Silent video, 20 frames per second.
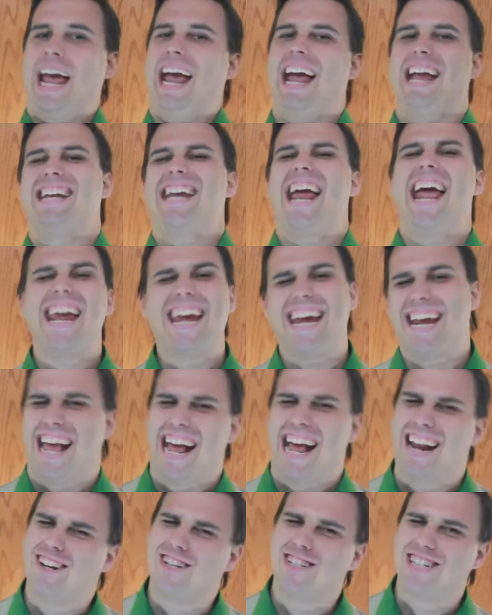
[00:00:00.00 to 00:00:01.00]
and naked
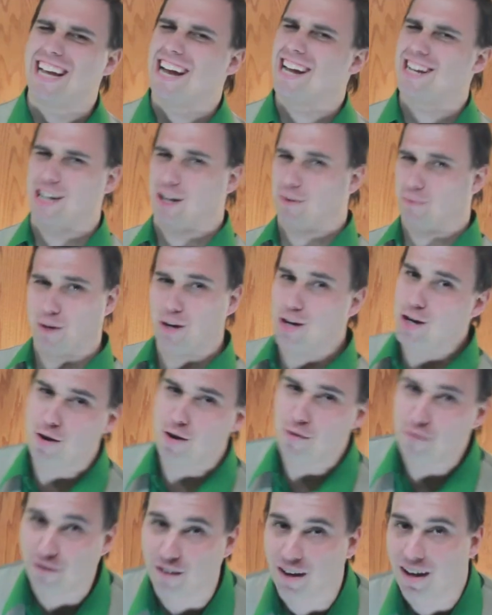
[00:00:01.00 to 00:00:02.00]
energy on your
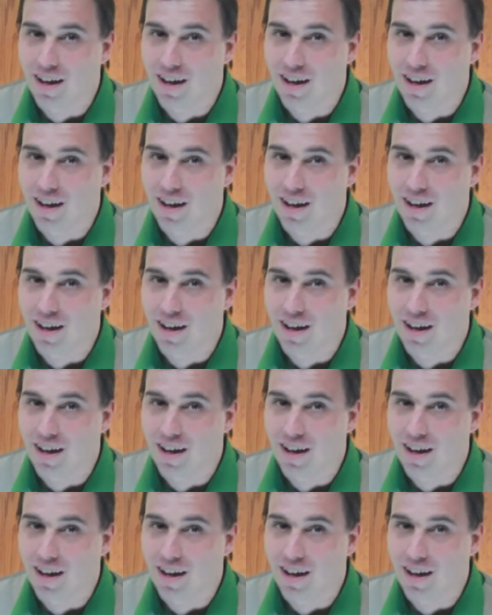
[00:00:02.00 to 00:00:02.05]
roof.